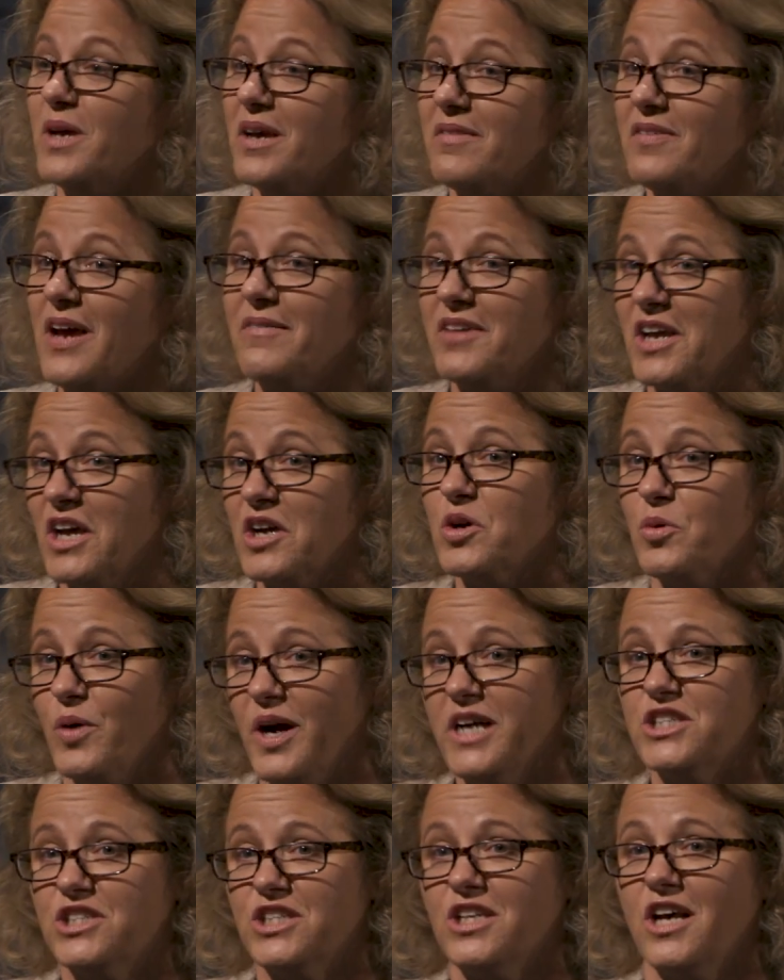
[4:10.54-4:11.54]
me of having a
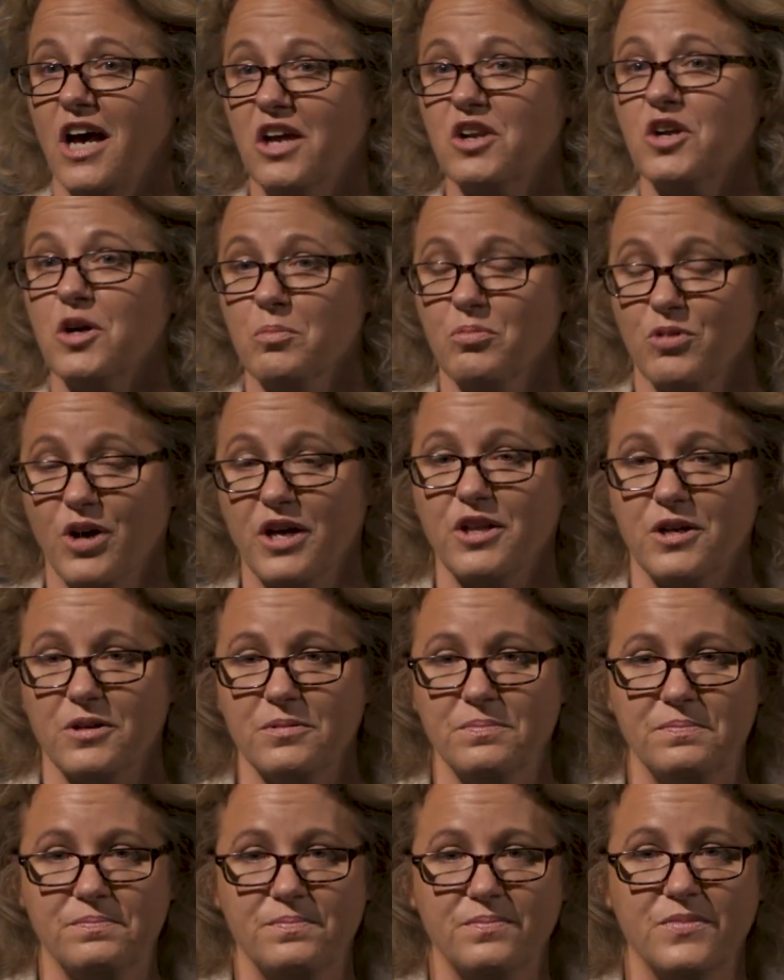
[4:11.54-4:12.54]
crush on her brother,
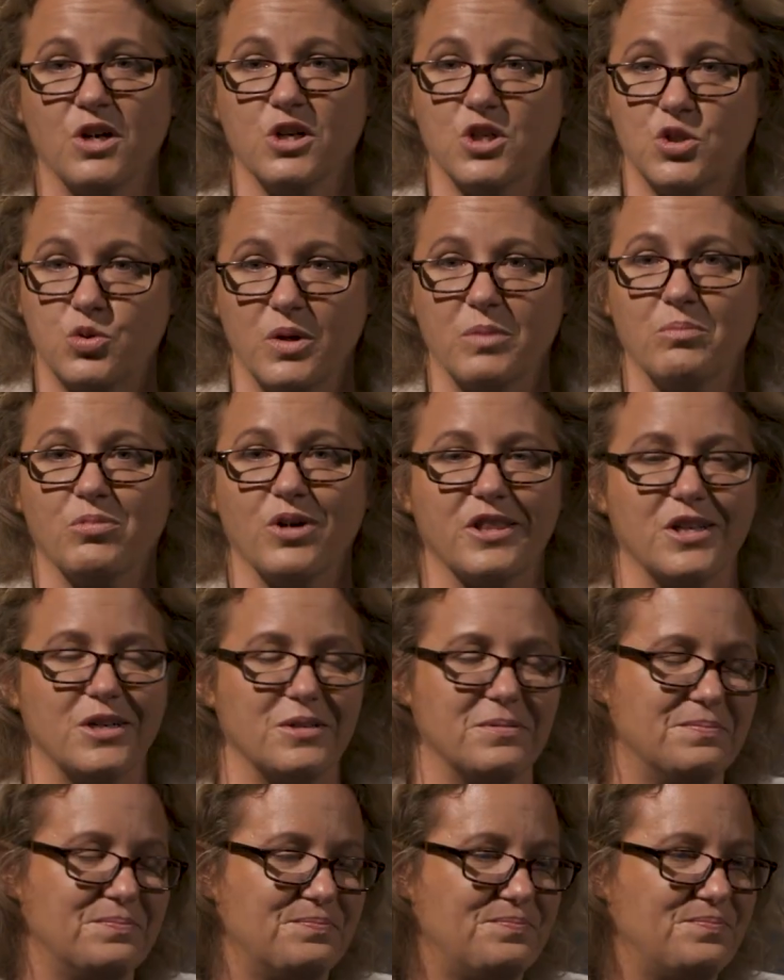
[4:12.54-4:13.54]
her twin
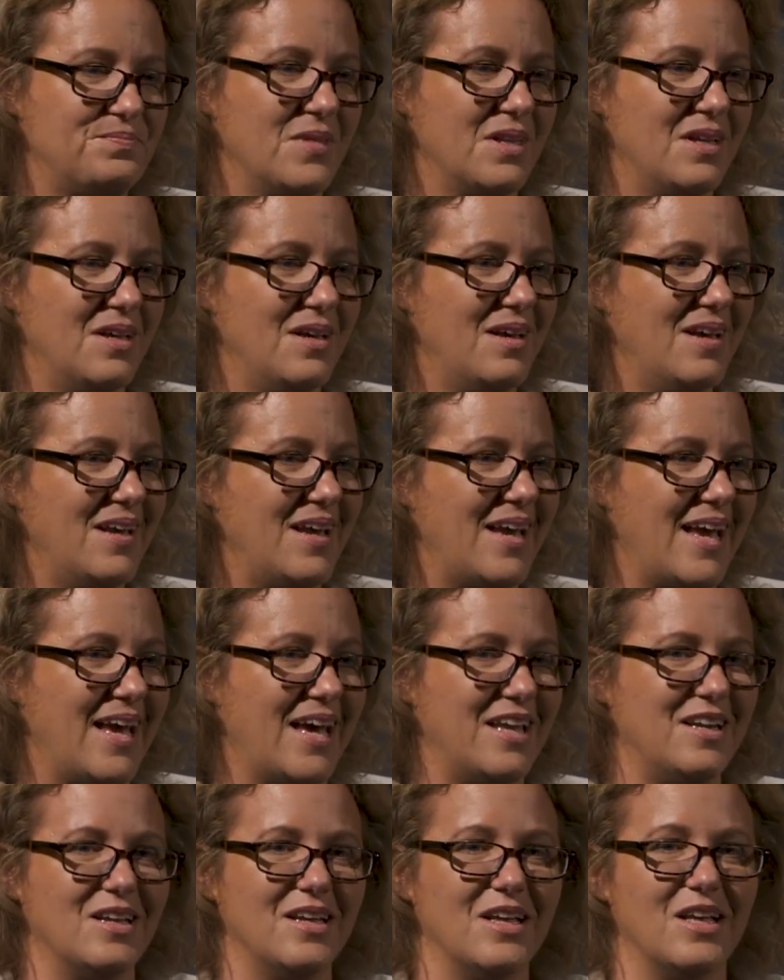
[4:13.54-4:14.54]
brother.
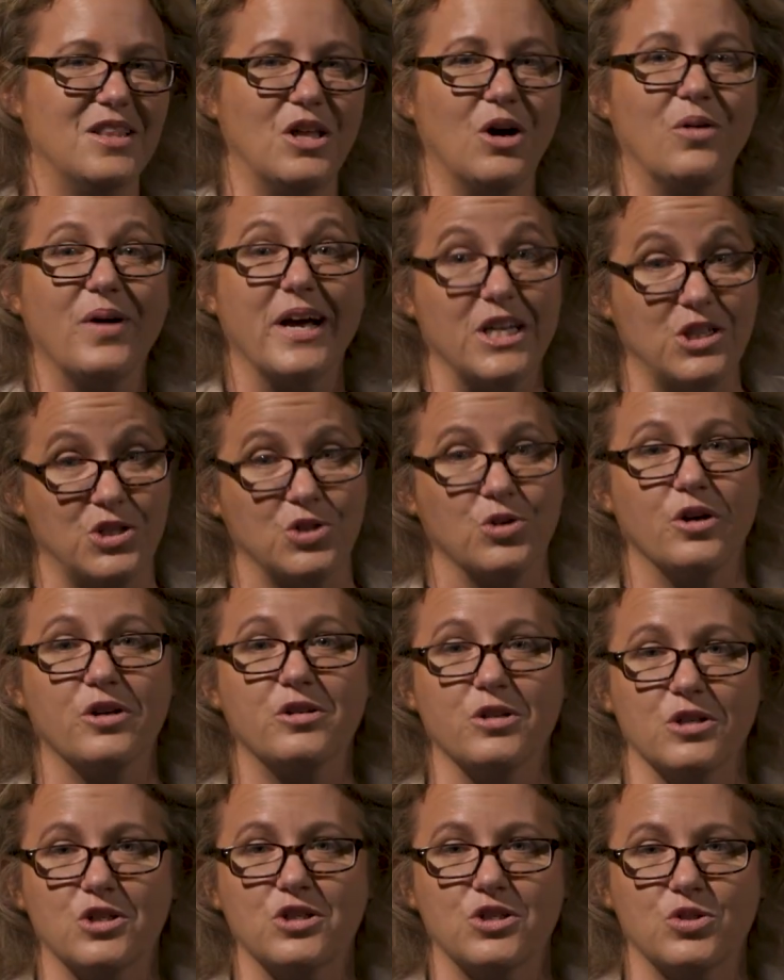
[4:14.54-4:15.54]
And though I adored
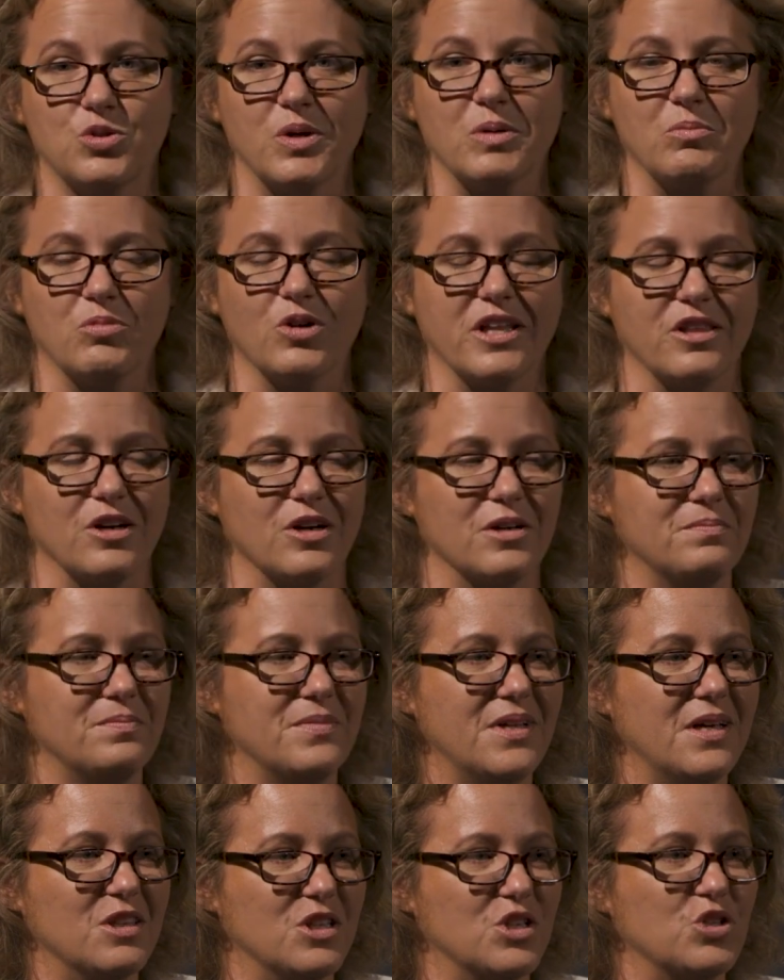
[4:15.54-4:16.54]
her twin brother,
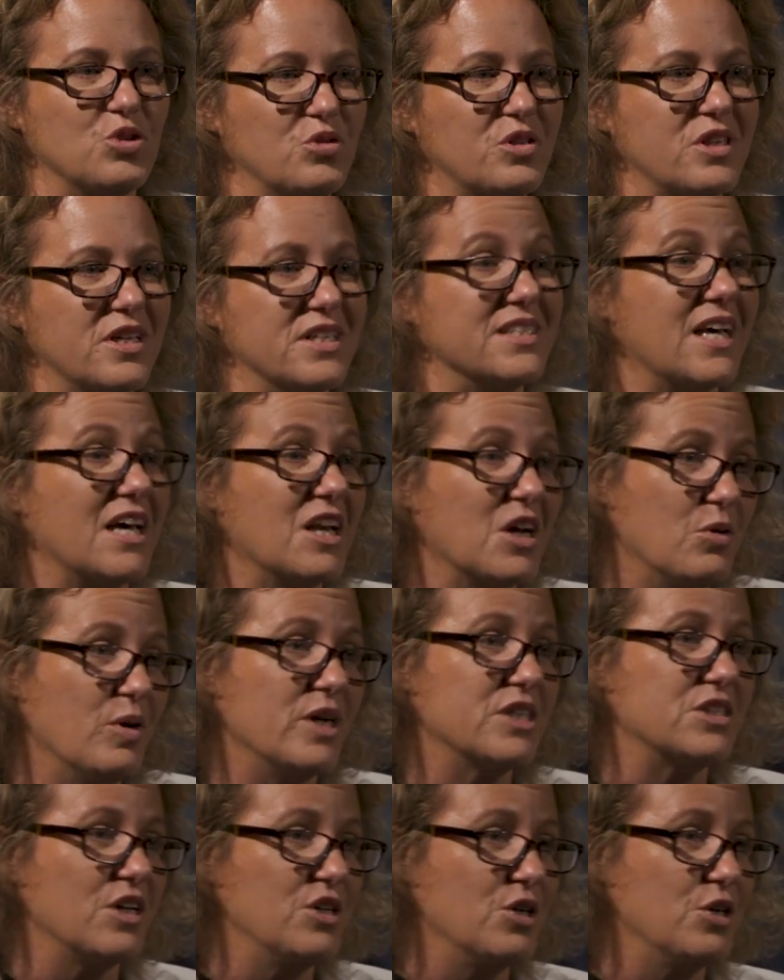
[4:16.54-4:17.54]
the truth is I had a
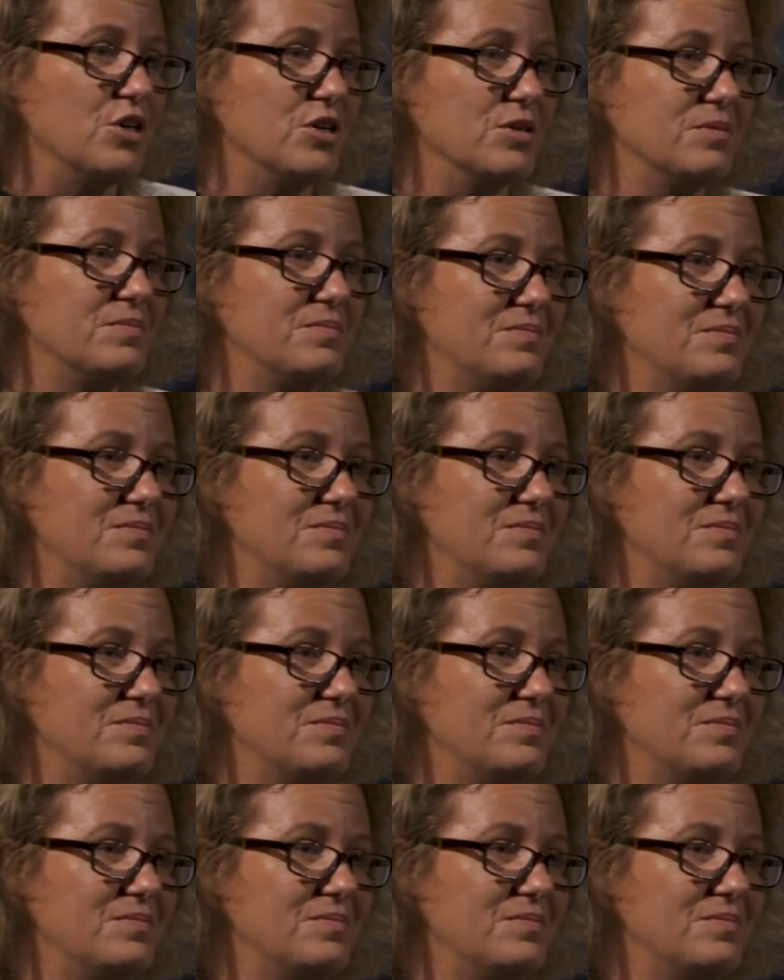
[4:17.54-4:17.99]
crush on her.